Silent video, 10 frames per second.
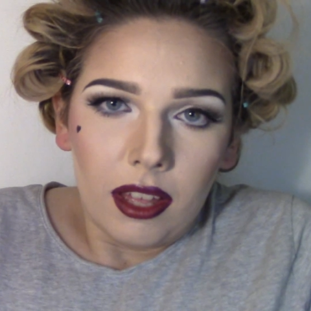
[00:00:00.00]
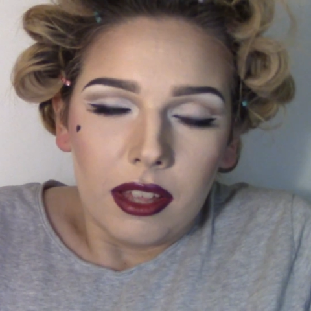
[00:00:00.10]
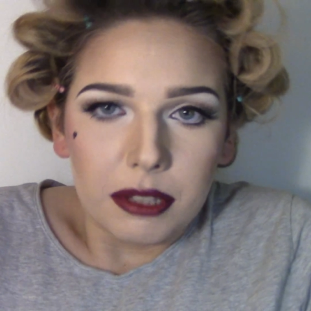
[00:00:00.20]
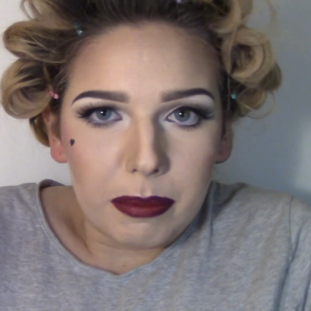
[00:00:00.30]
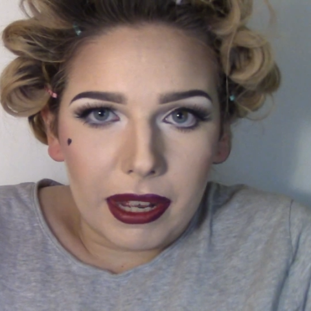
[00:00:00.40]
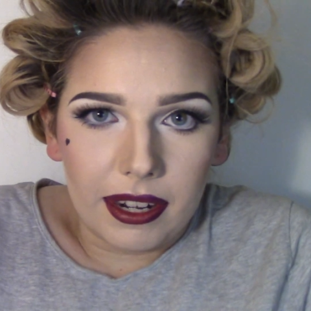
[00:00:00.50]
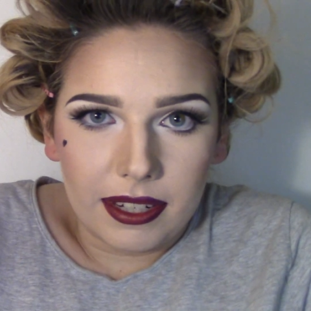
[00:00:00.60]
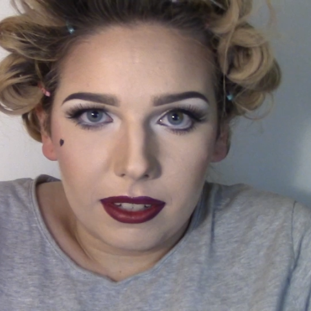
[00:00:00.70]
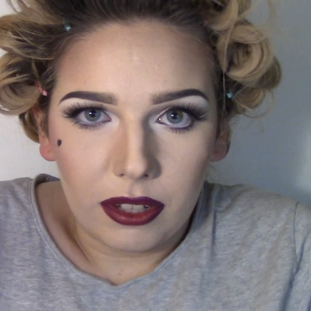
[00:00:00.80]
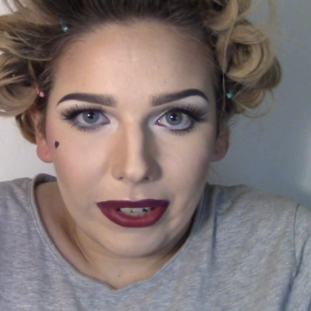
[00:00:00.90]
it's a bad
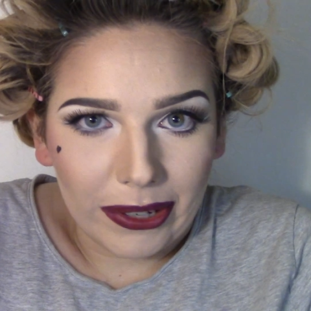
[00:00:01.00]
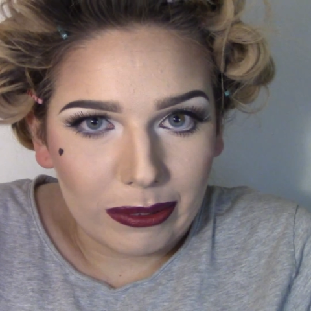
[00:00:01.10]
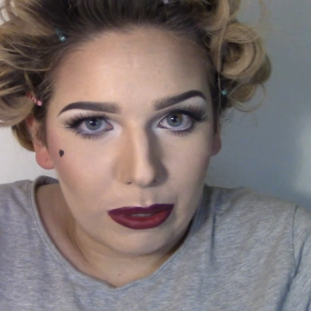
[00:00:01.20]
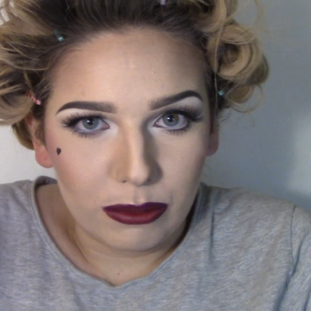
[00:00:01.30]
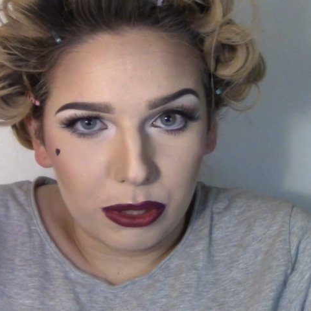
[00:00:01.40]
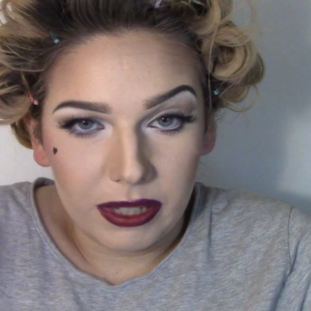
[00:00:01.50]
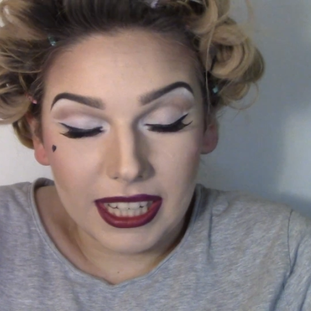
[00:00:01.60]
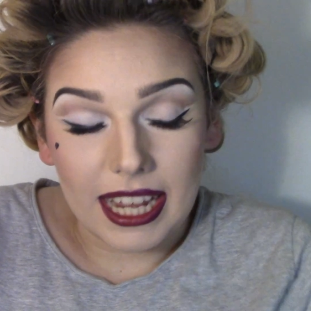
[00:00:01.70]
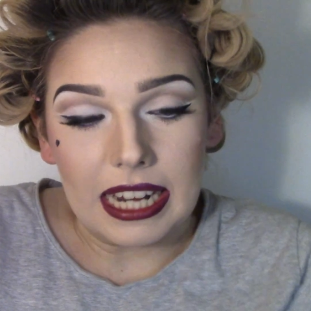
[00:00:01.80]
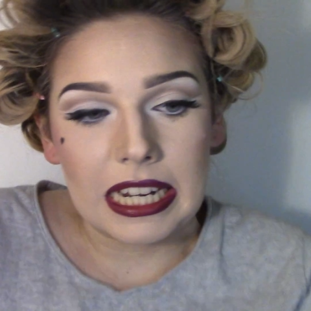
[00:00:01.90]
idea, logo. Don't do it
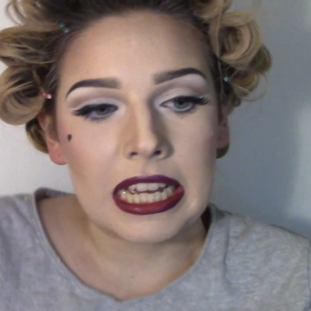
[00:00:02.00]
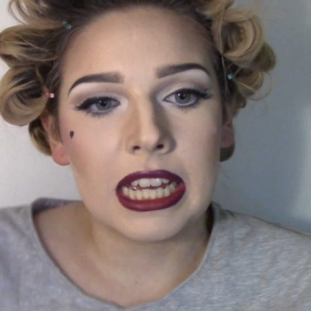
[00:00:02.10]
again.